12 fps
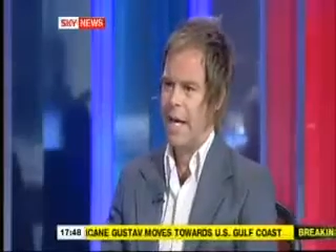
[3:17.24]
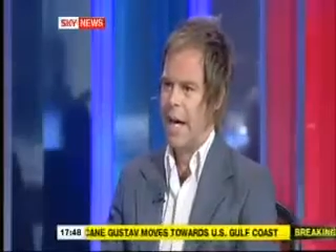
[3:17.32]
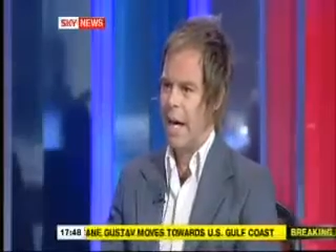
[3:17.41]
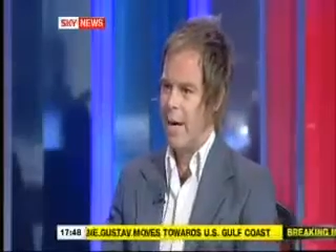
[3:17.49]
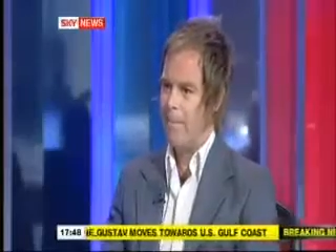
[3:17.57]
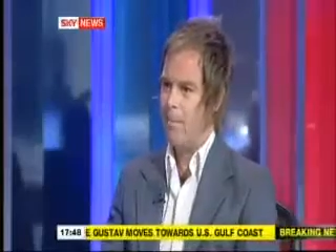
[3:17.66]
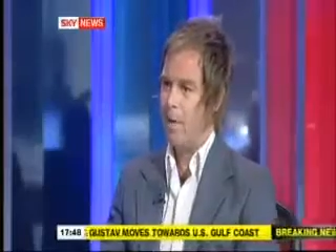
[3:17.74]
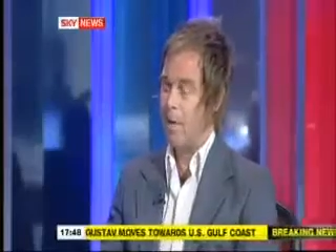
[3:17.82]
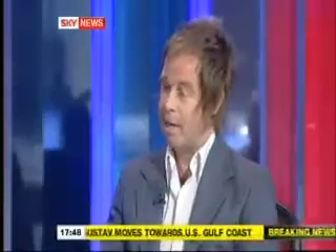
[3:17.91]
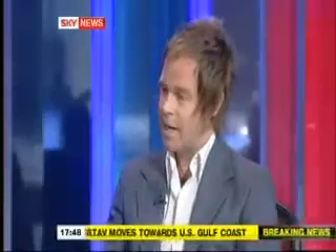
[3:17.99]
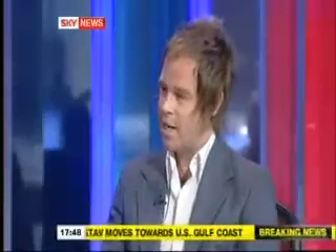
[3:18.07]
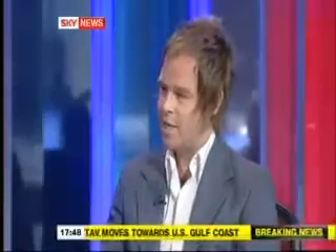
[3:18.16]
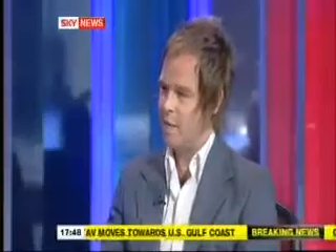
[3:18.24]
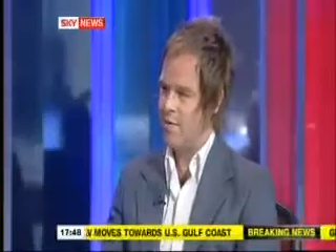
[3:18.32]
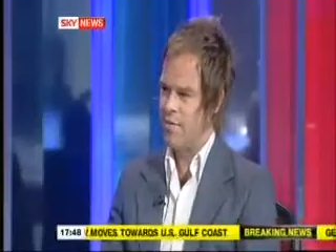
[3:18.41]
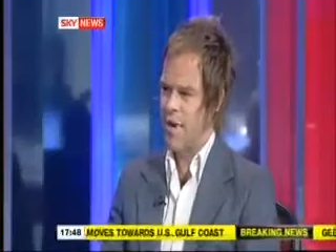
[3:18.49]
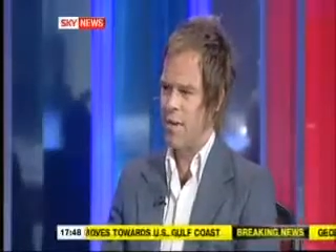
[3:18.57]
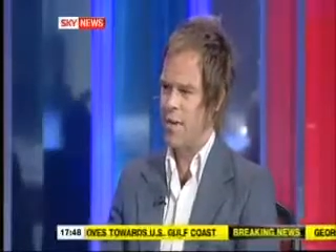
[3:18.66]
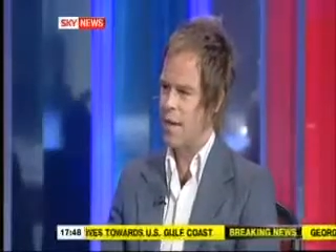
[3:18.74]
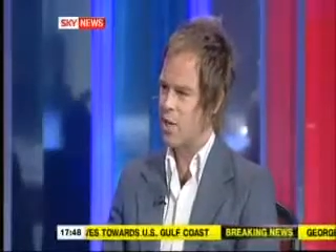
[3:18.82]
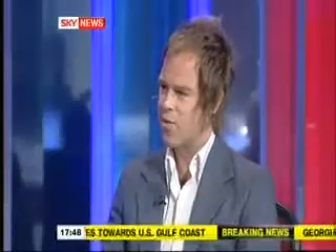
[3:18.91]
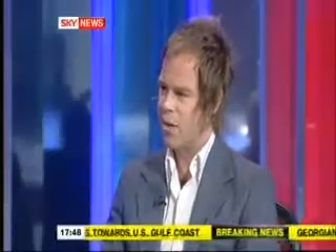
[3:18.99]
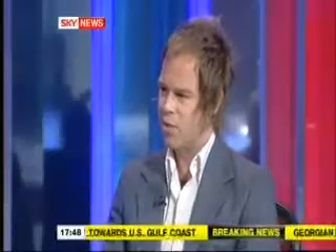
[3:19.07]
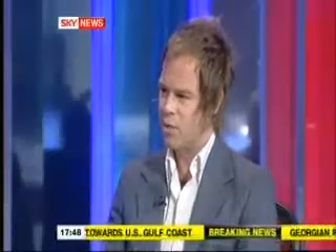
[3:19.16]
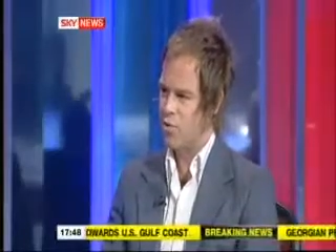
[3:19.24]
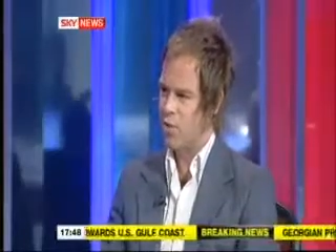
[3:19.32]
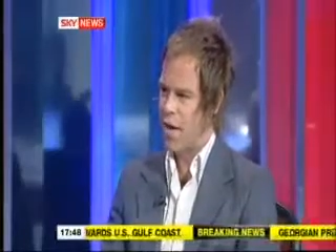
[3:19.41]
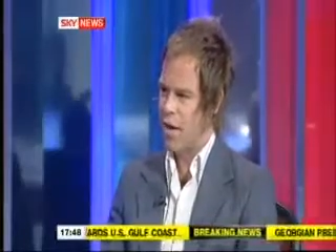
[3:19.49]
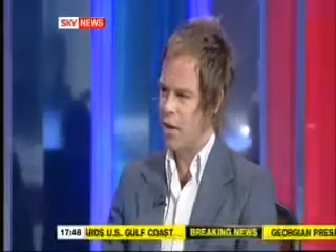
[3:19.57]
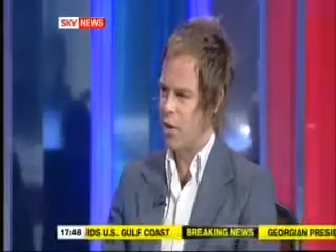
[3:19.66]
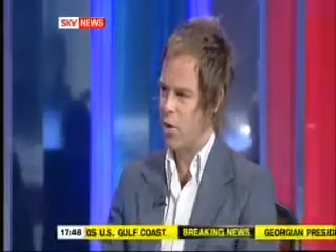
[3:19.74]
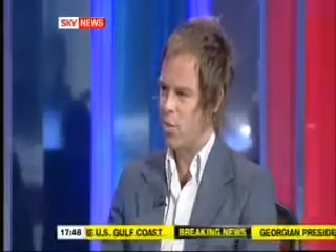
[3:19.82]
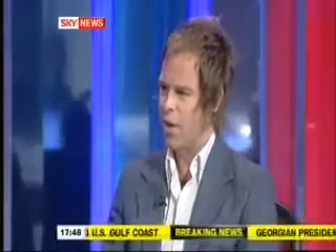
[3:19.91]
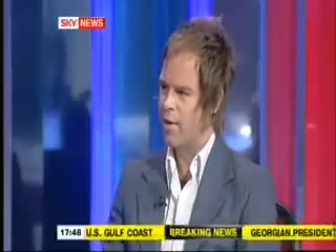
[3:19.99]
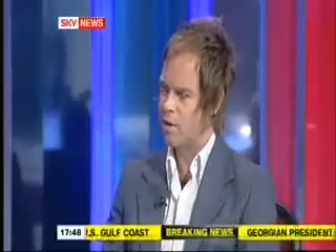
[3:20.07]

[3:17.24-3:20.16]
But Casey, very experienced Ryder Cup player,